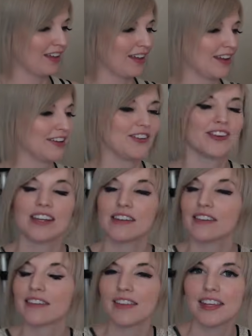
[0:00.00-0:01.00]
And you can
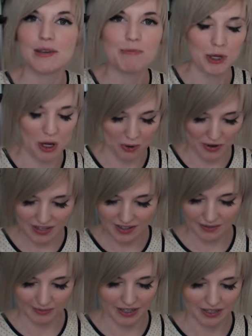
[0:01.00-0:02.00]
keep going.
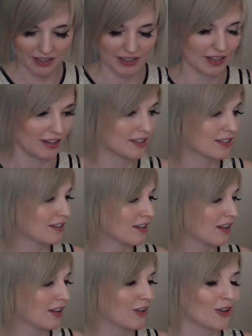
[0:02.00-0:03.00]
I'm going to just
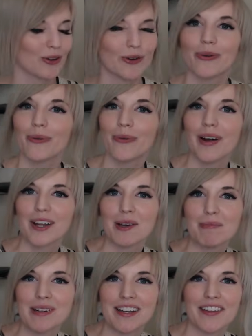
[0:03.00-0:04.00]
write up
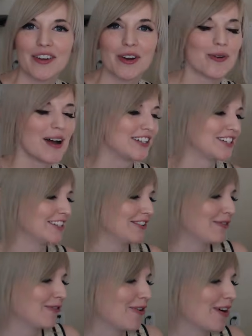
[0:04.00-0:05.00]
another question
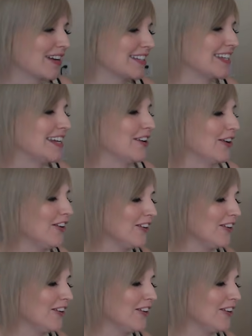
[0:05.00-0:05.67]
for us here.